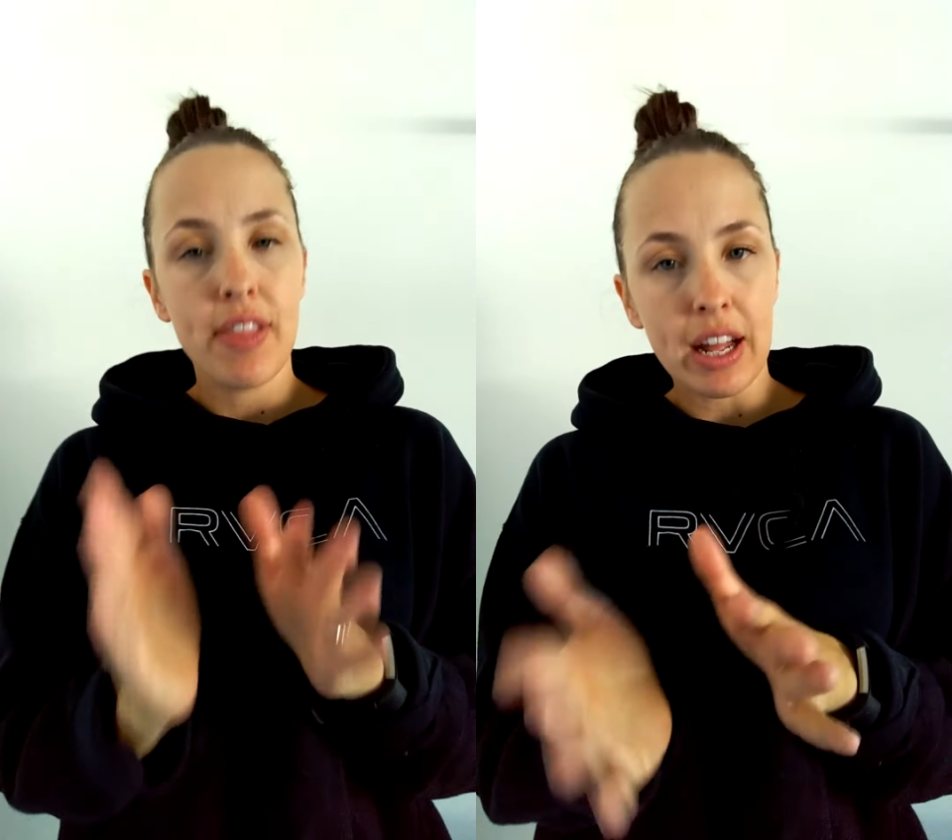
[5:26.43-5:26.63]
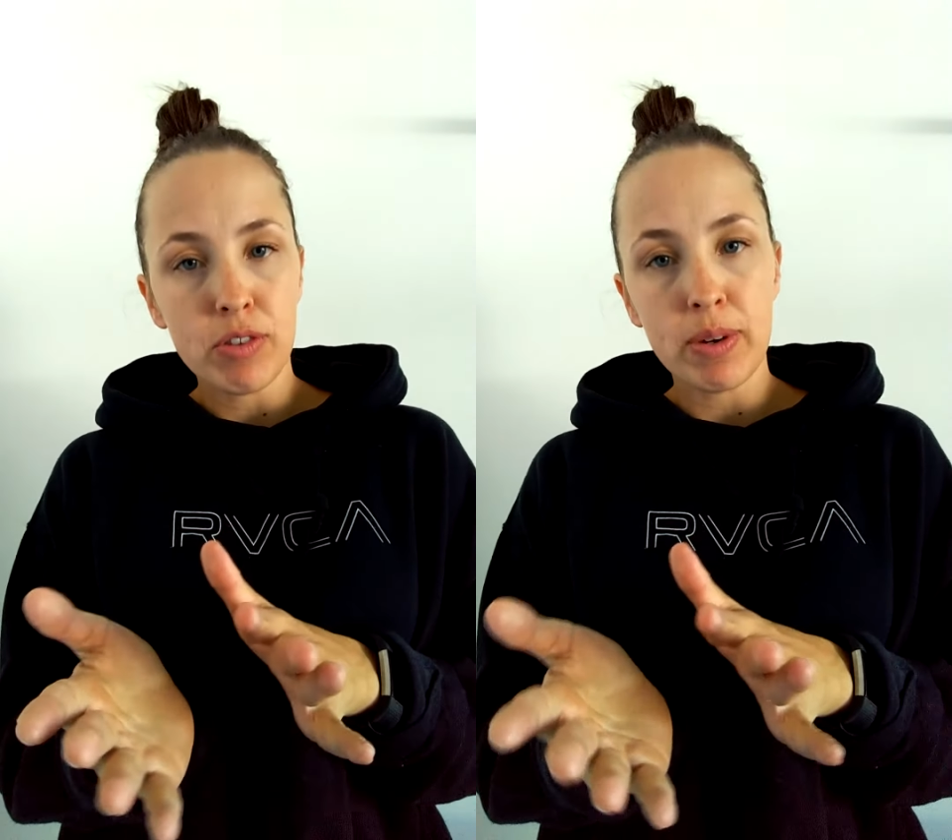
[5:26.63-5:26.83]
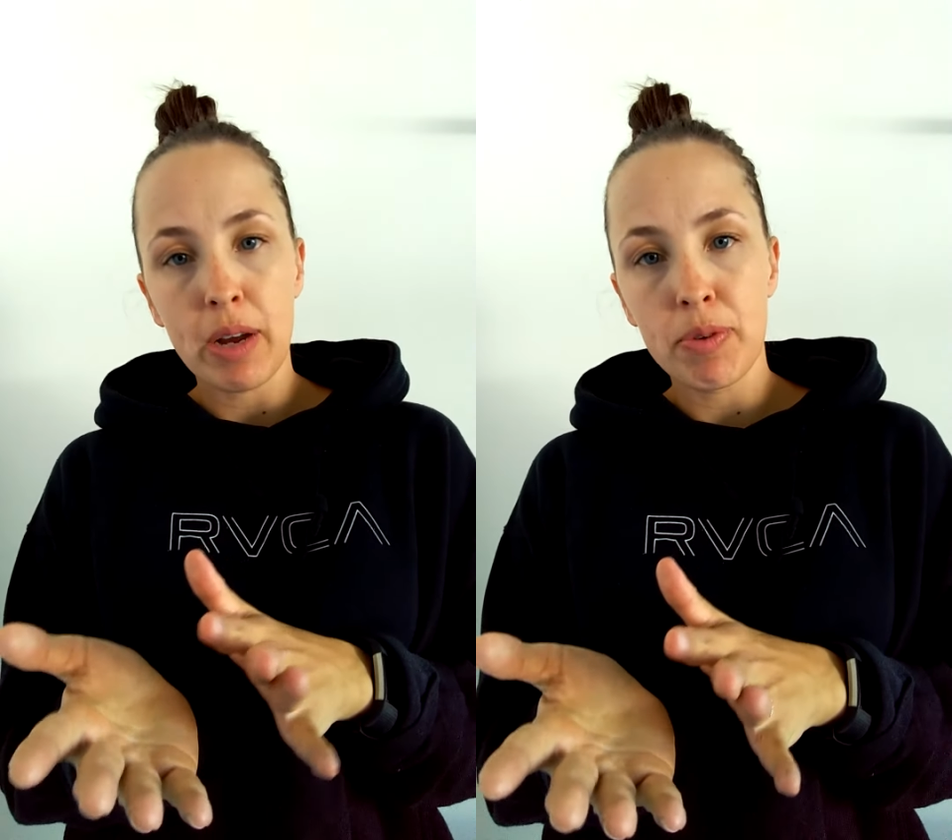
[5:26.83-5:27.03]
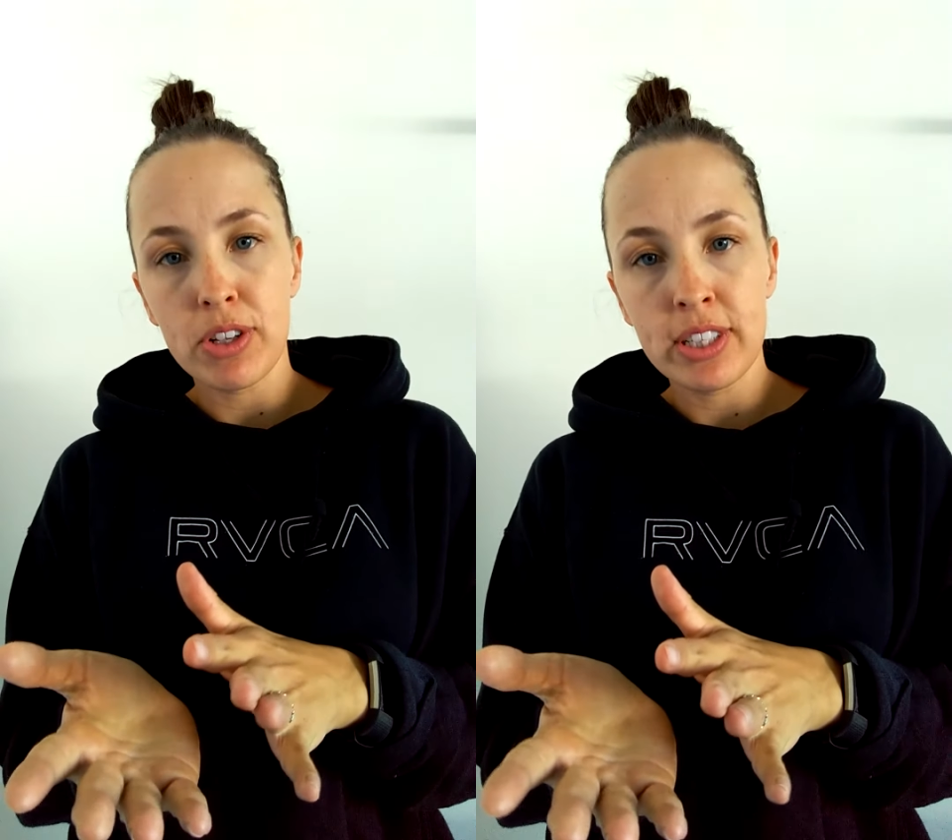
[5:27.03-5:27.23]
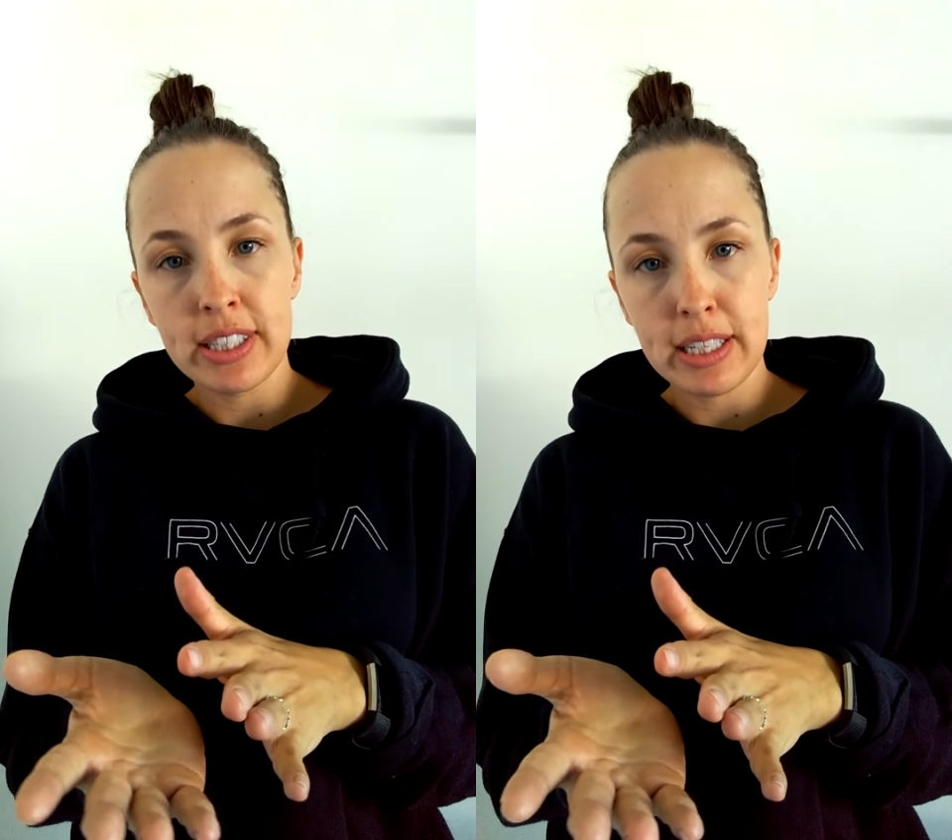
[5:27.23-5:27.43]
that's when I would
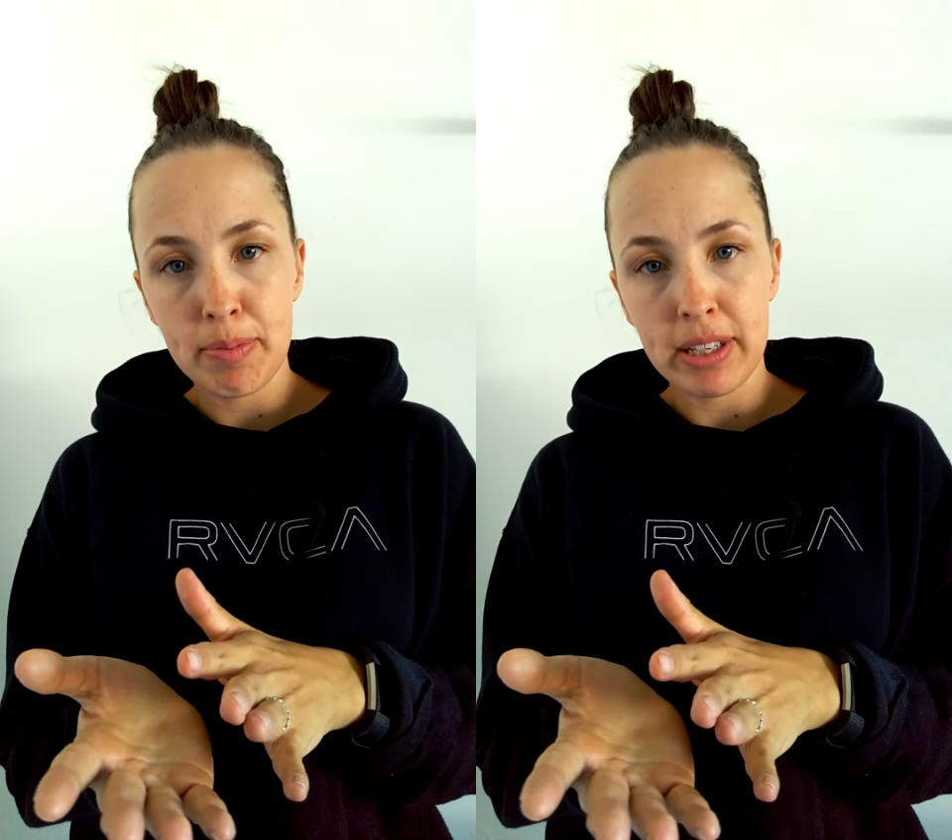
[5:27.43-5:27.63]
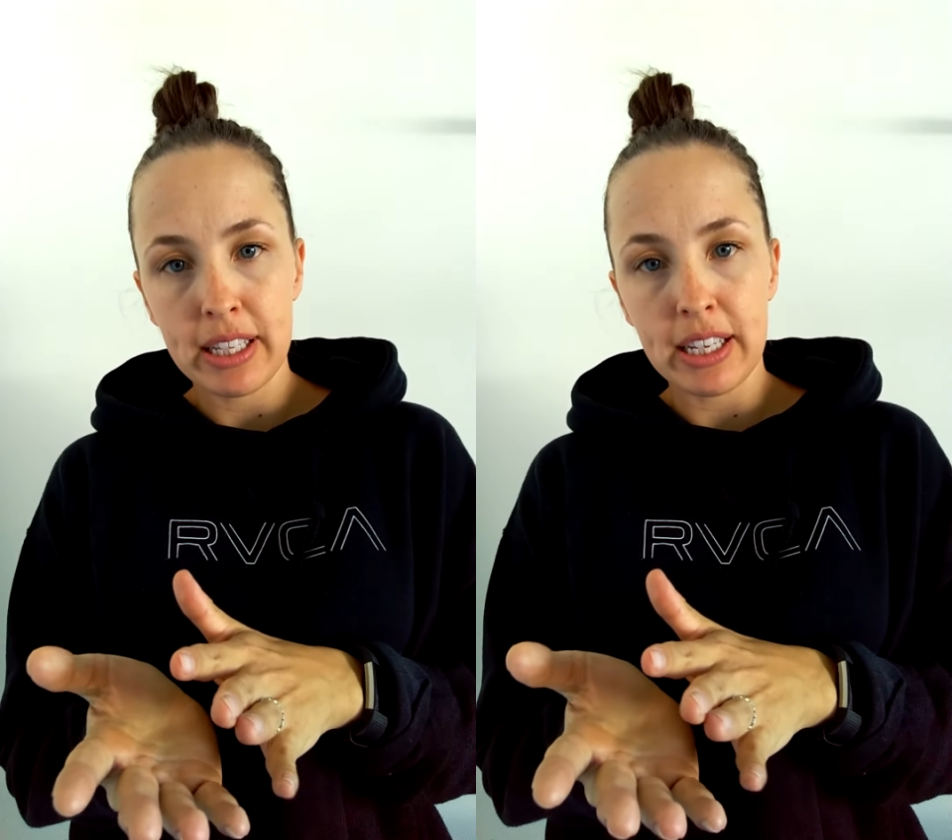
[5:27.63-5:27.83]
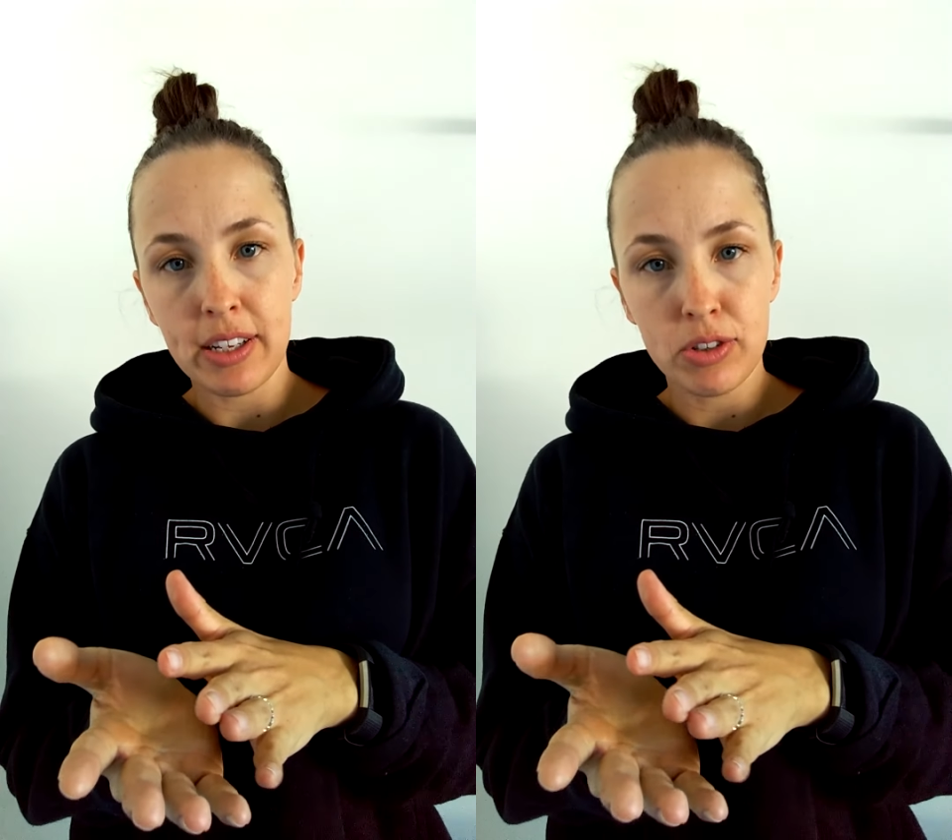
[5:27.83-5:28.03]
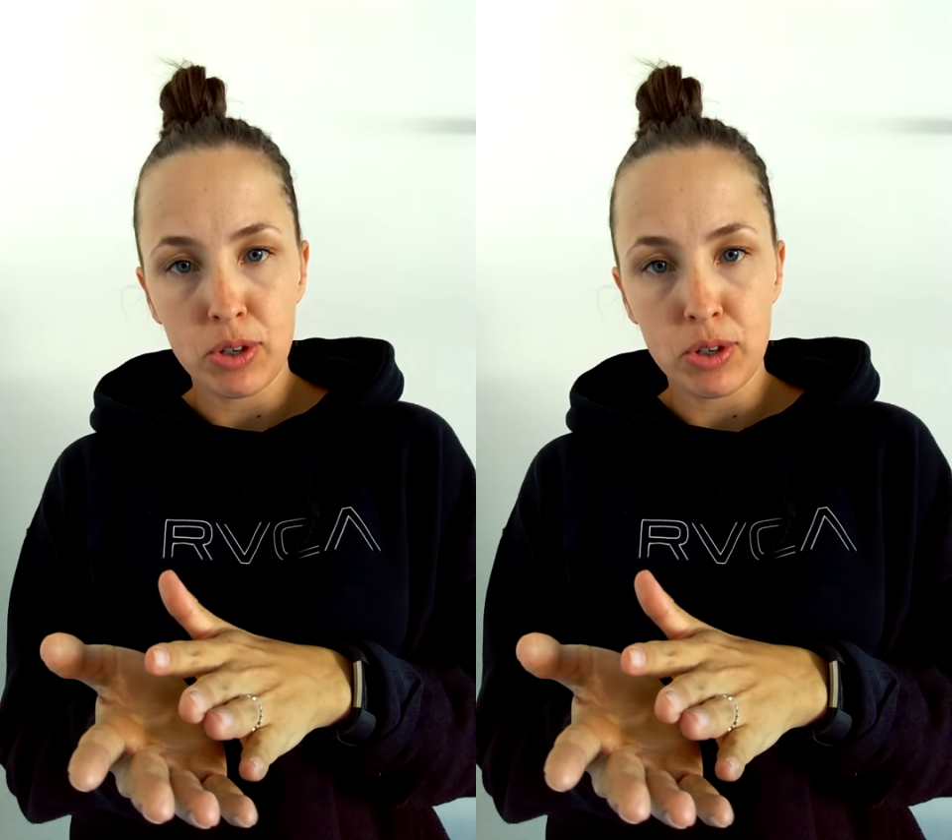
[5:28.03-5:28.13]
typically